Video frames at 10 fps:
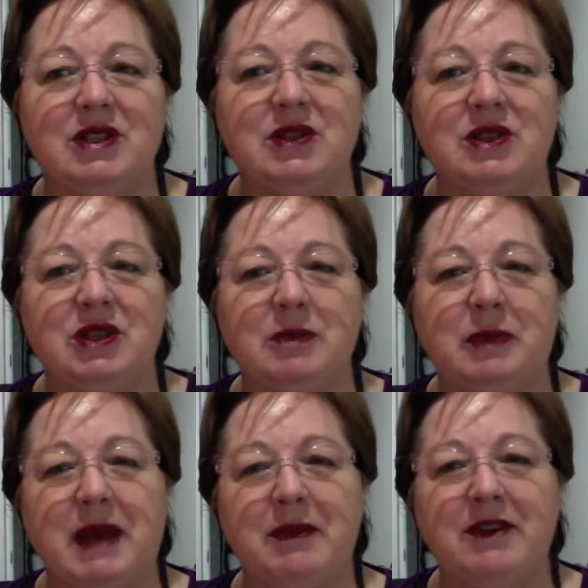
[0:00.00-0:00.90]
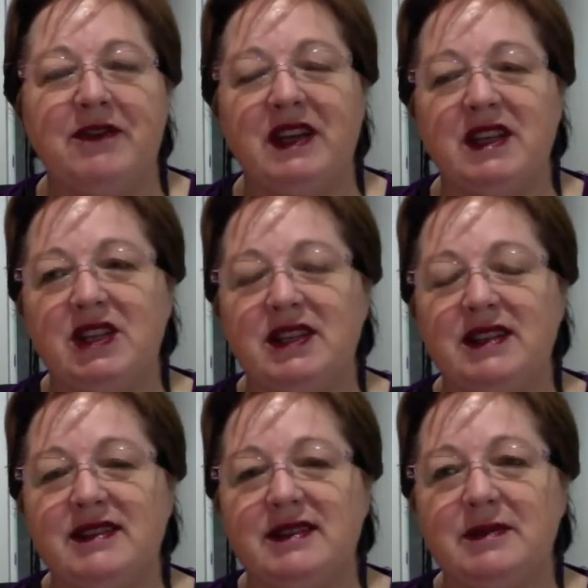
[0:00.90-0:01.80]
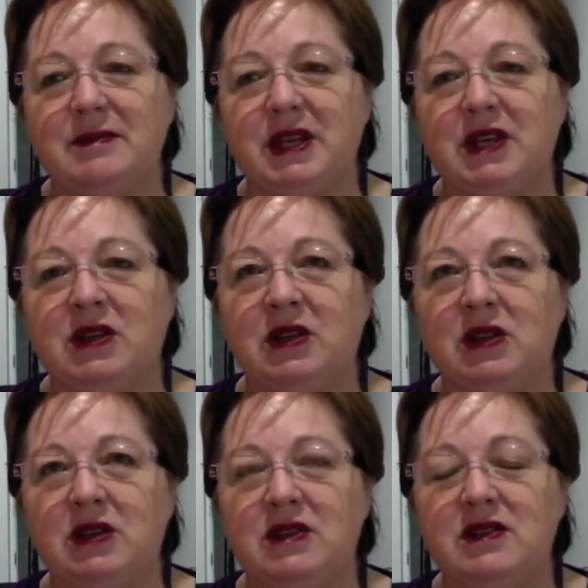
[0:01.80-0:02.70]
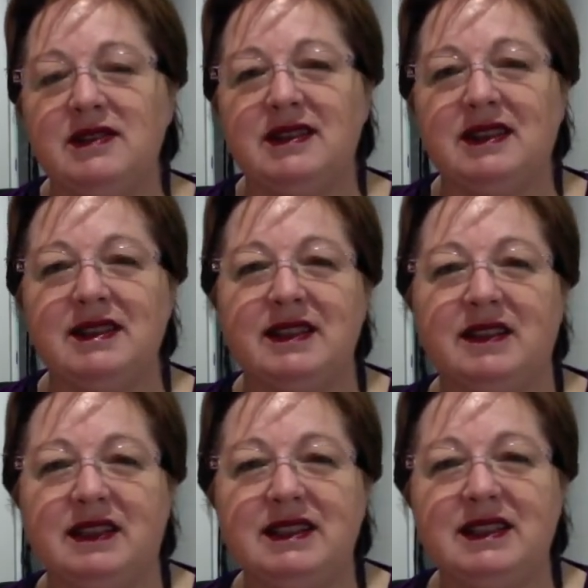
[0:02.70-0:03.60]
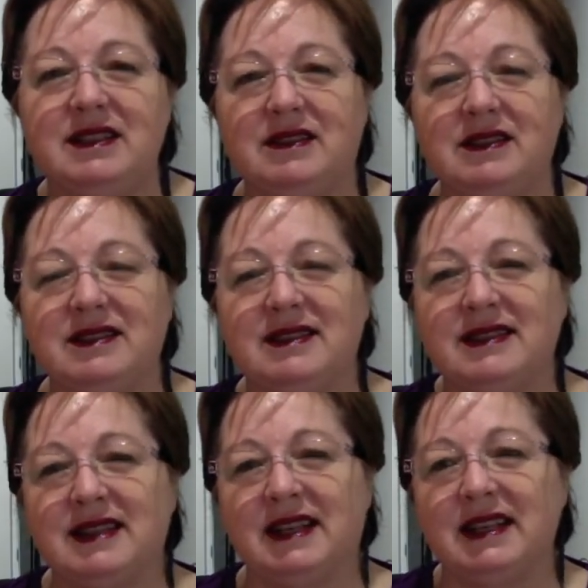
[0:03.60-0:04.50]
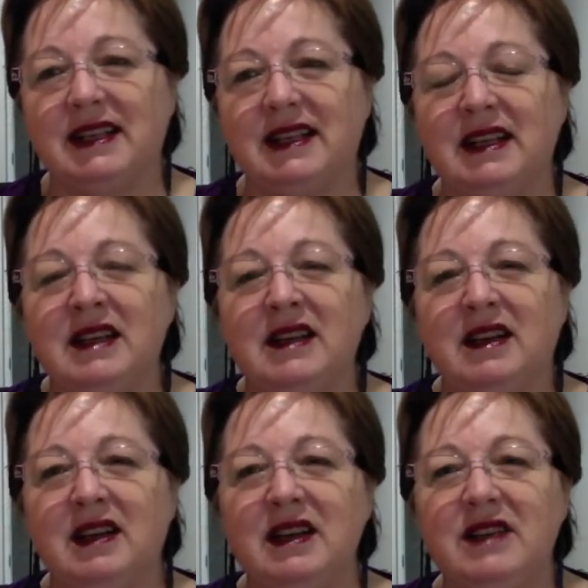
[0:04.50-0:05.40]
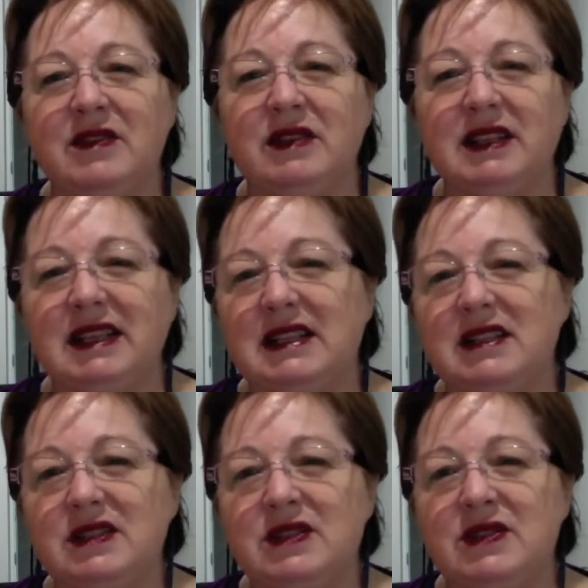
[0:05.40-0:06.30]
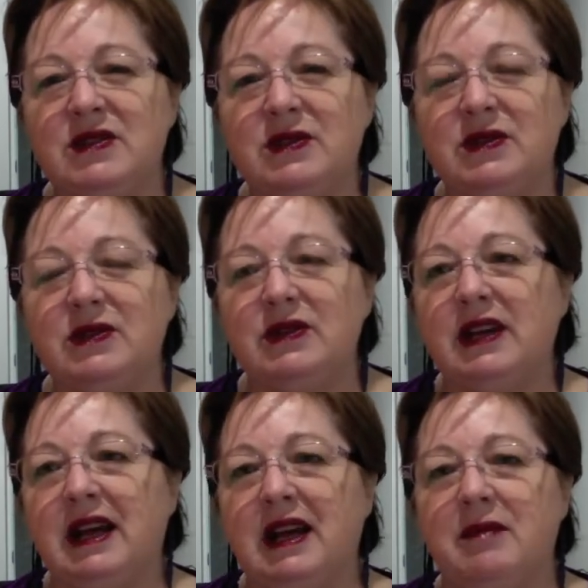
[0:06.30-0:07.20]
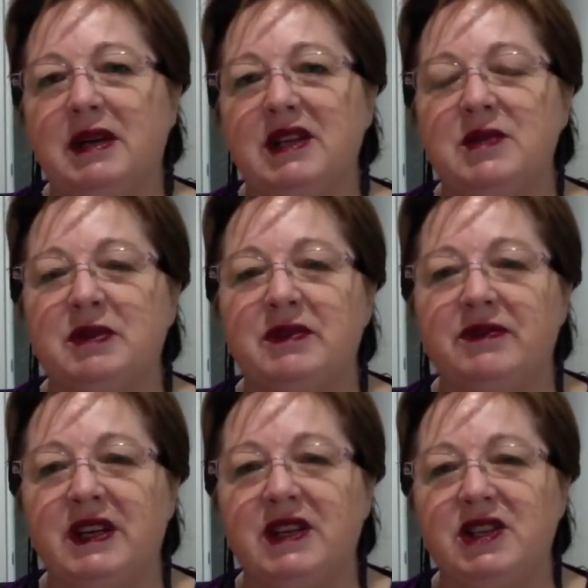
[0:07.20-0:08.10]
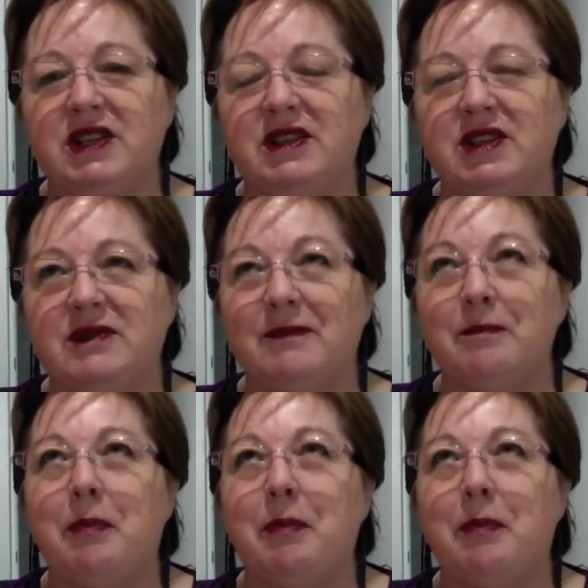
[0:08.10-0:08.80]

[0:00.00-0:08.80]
to talk to you about perfectionism, because until I did all the study, I never really understood how much perfectionism,